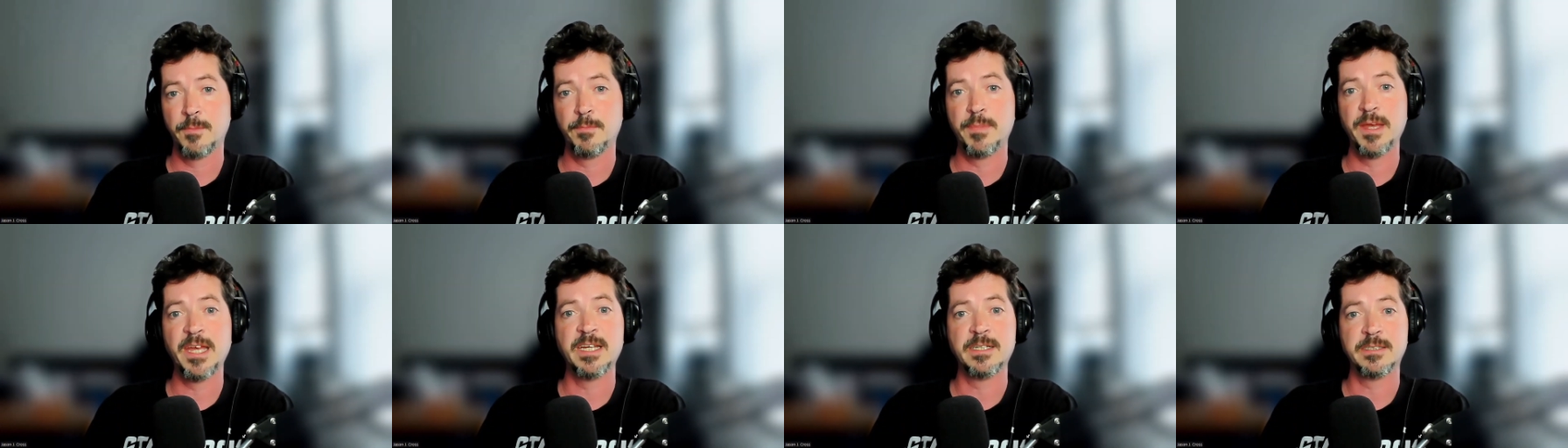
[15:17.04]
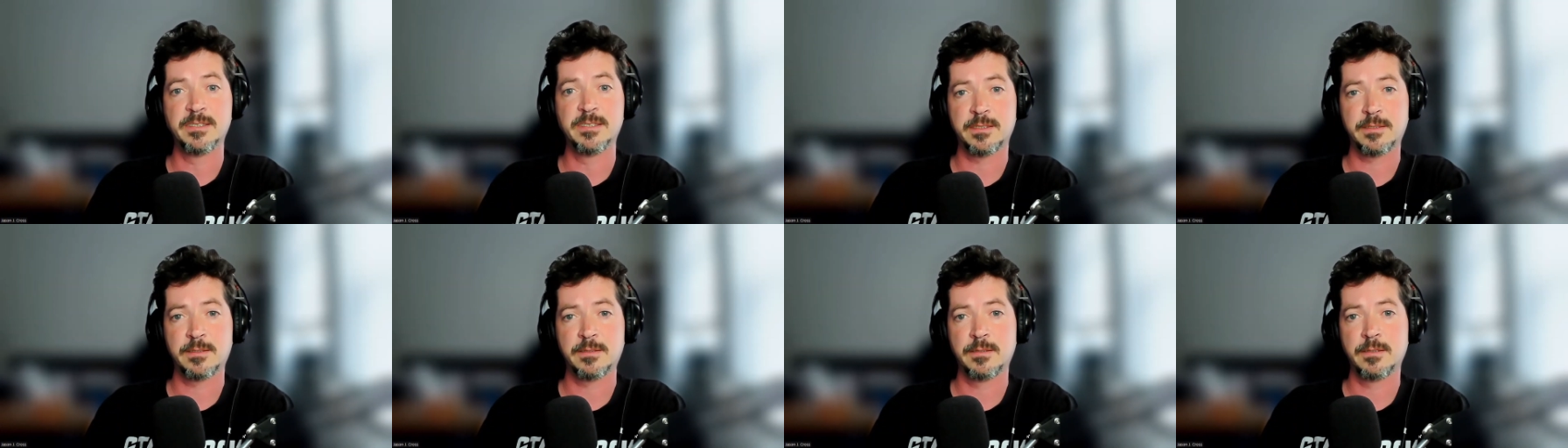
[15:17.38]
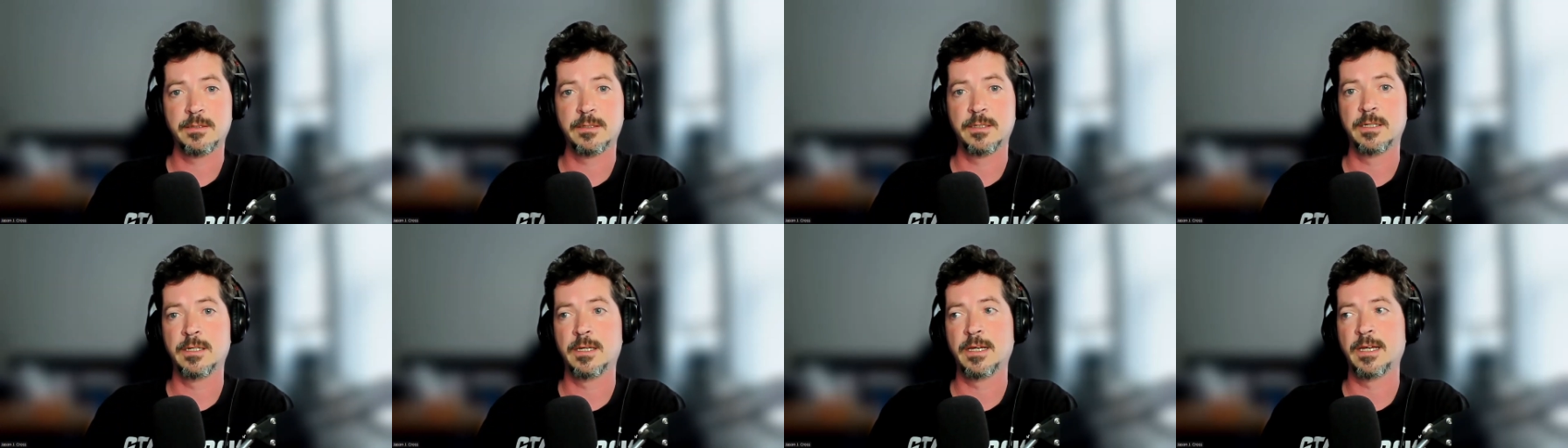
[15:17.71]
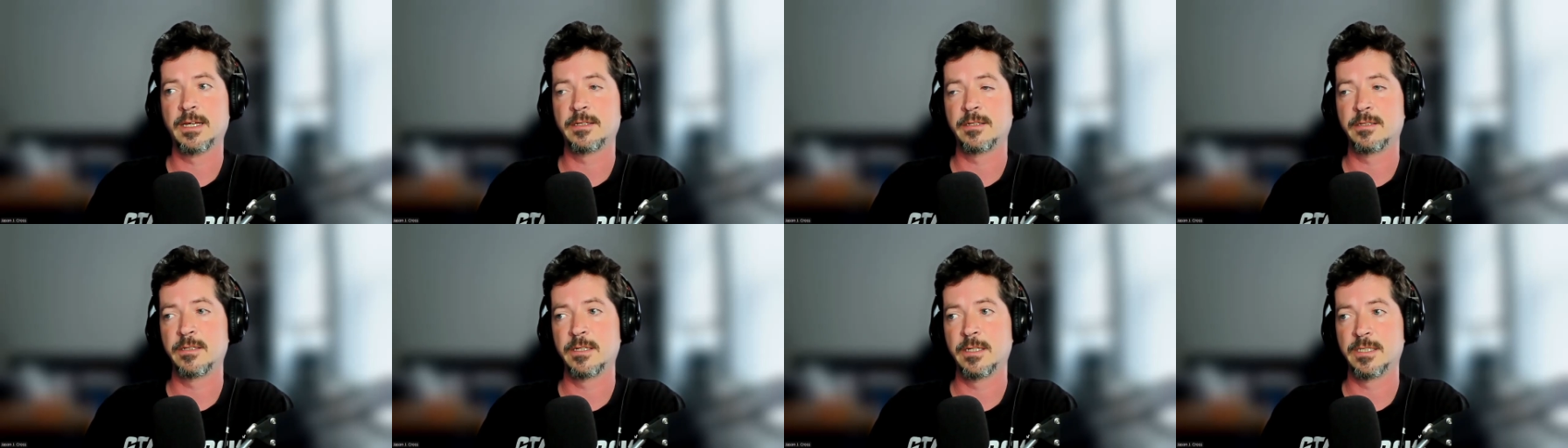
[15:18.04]
the base.
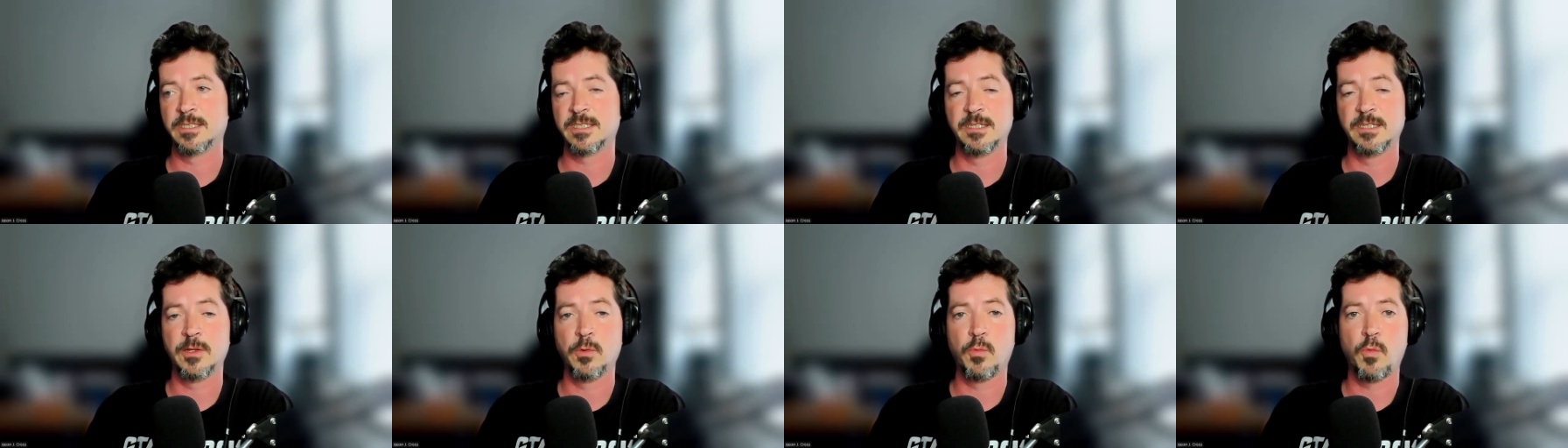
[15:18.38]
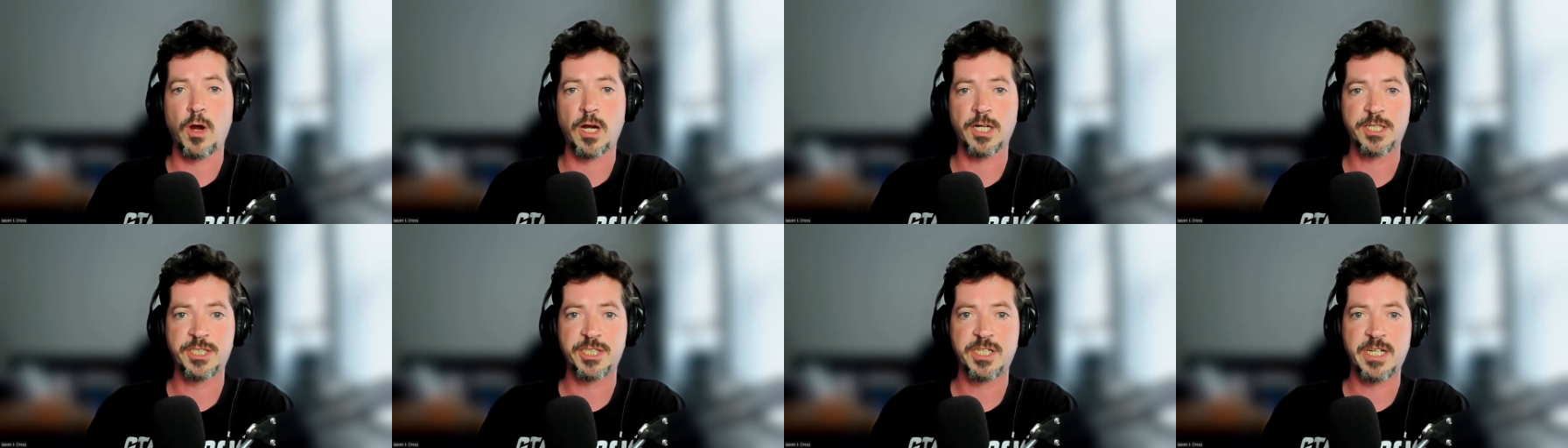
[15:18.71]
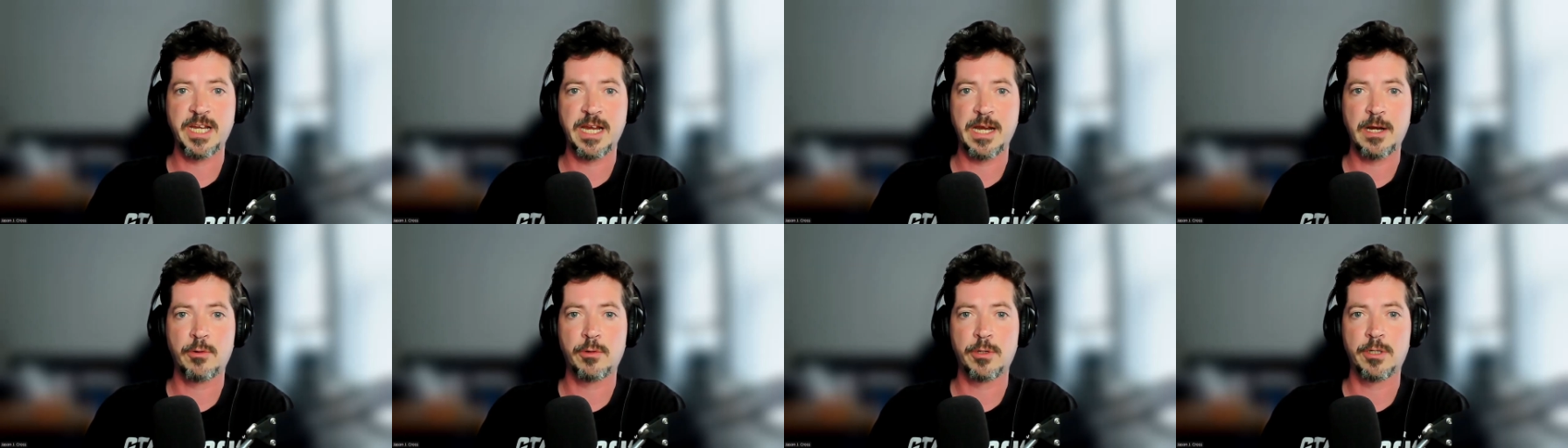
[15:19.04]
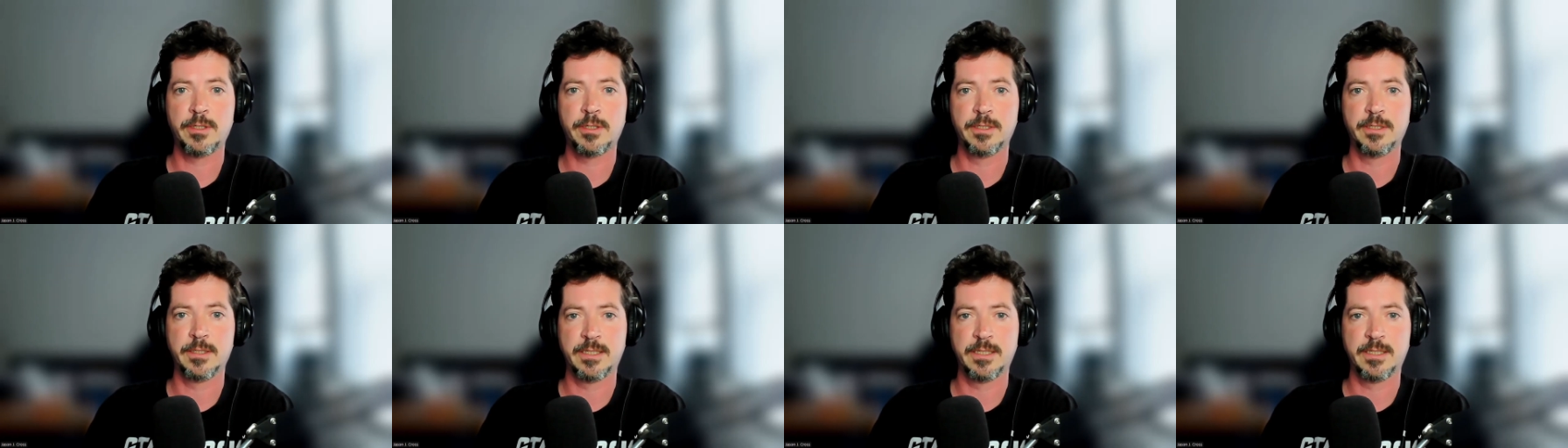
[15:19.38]
It's in the watchtower.